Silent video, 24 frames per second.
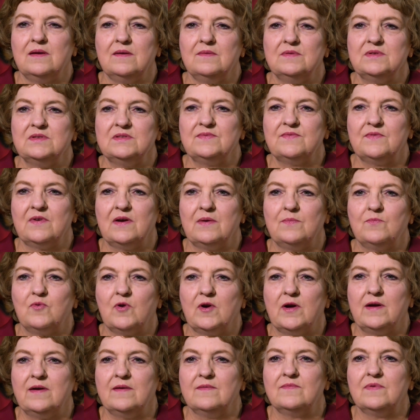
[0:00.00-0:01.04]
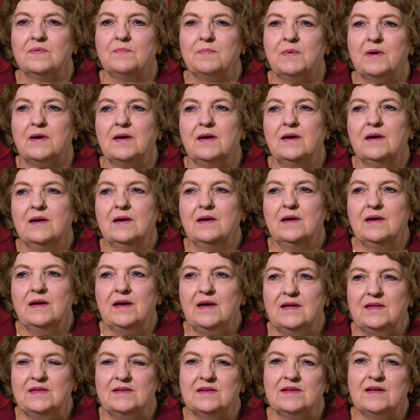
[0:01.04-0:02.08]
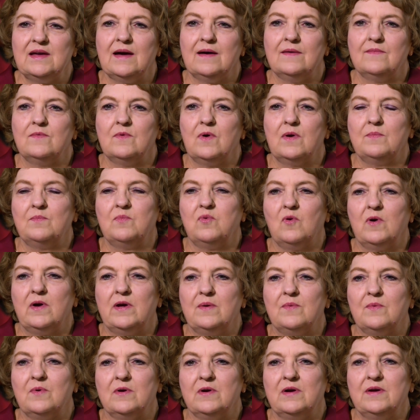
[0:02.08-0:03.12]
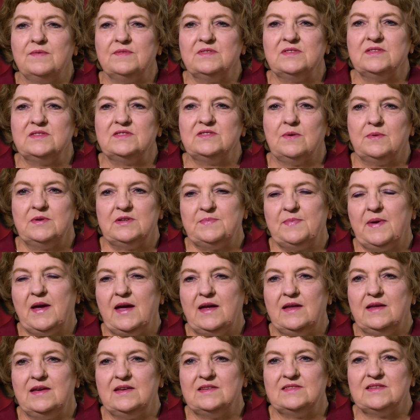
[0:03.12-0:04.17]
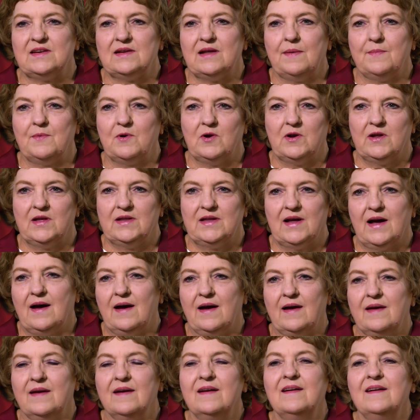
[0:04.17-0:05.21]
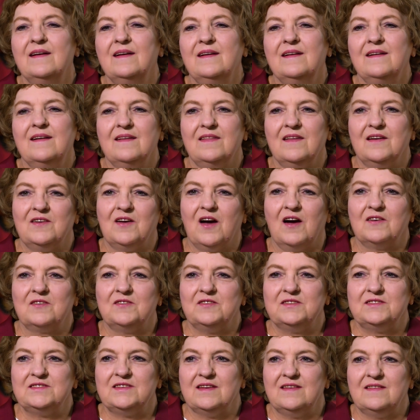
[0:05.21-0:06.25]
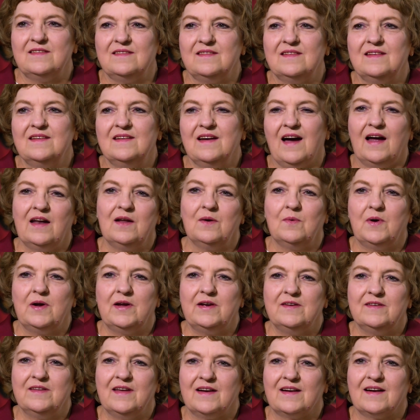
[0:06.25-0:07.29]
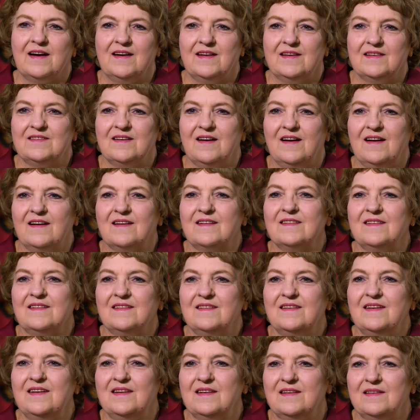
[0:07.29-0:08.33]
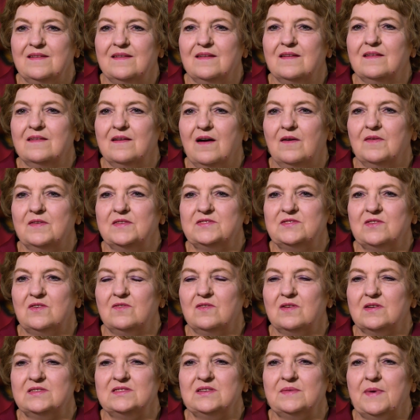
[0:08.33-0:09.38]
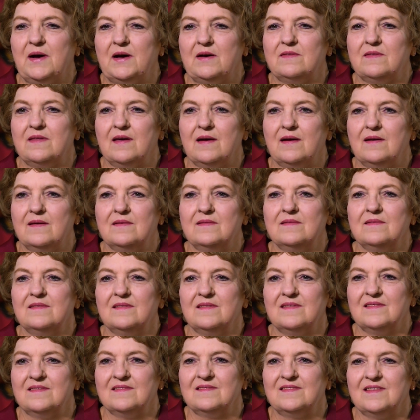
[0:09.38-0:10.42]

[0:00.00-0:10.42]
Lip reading: he was very brave, but he did have one point where he was in so much pain, he said, "I'm going to die." And the doctor said, "I don't want to hear that kind of talk." And he had always told us about that